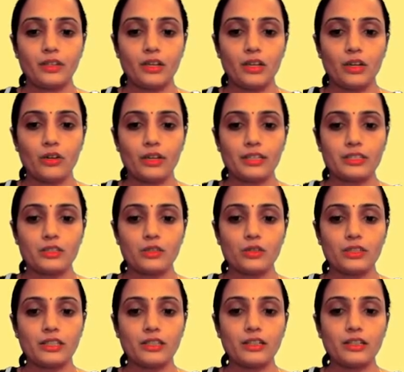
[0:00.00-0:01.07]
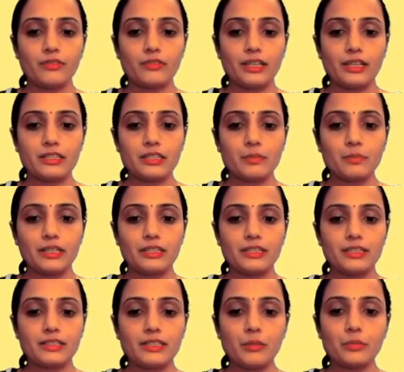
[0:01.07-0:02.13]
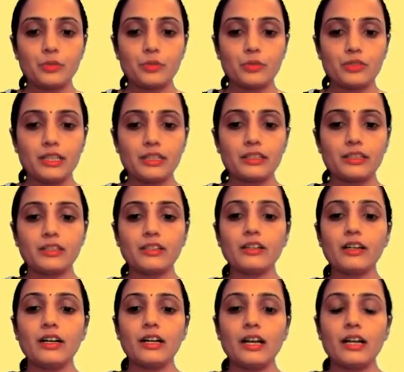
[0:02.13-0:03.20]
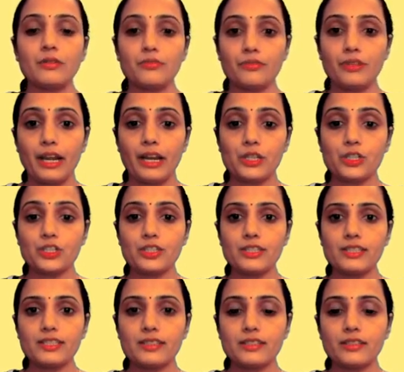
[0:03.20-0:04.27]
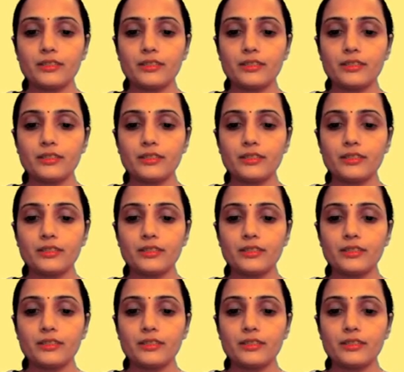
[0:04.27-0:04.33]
Okay, so here we can split this up using the fractions.